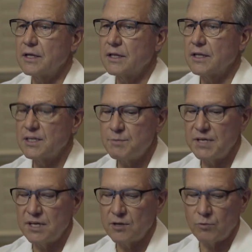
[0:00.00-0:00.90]
let's
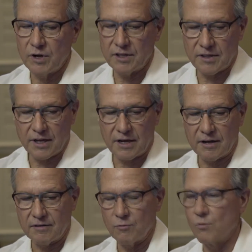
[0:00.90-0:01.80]
begin with
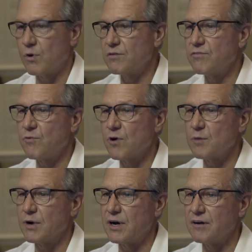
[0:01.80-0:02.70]
one
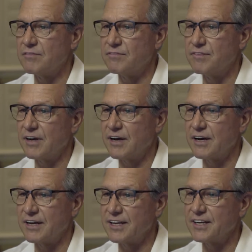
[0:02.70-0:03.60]
form of
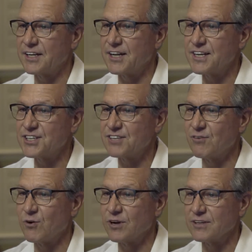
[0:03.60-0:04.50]
inhalation
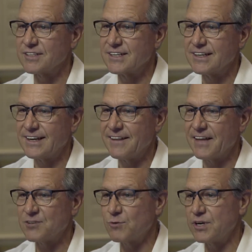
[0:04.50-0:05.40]
of oils, and
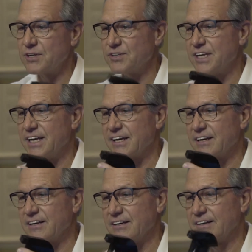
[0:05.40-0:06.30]
that's where you take
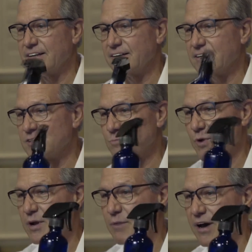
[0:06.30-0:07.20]
a
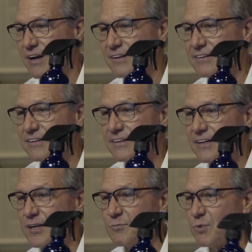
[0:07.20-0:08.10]
spray bottle
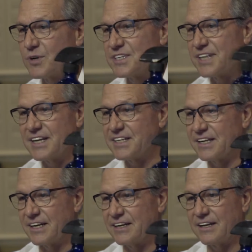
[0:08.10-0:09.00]
and put a scent
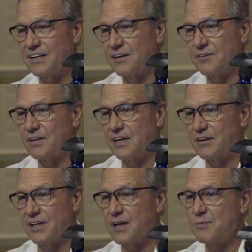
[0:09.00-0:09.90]
in it. And
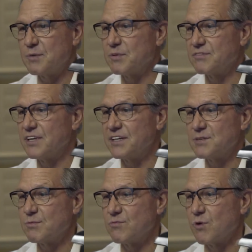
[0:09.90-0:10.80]
a lot of people have done
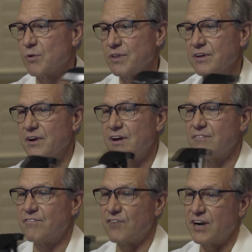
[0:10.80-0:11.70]
this before with
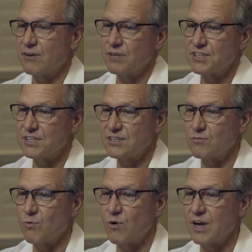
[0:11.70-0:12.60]
fragrances
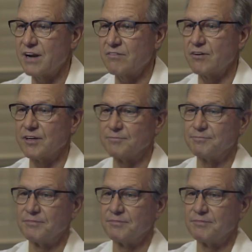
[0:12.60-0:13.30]
of whatever and